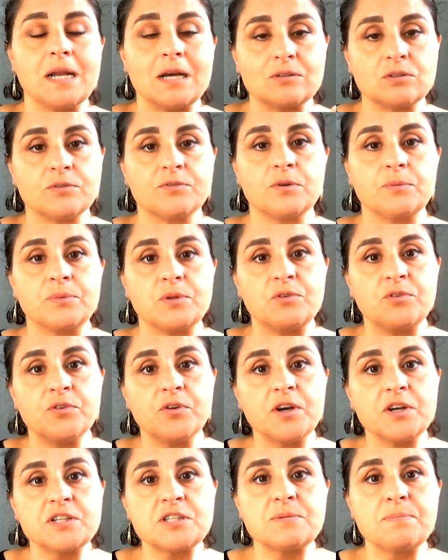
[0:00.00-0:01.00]
out from the
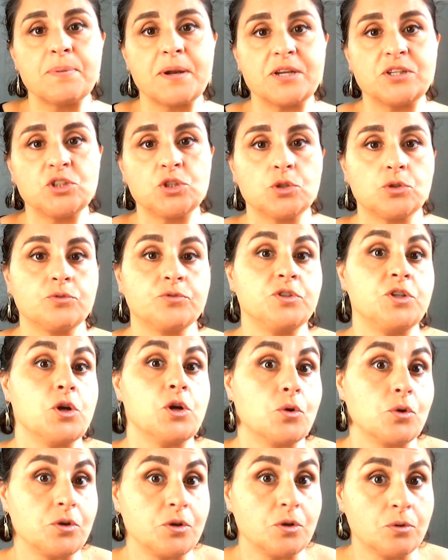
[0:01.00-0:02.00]
first pressure of the
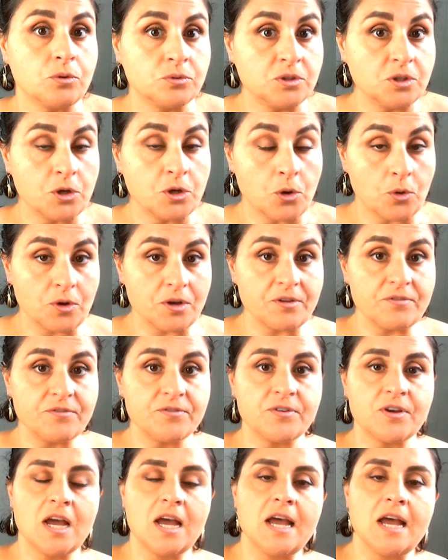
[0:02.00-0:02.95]
olive,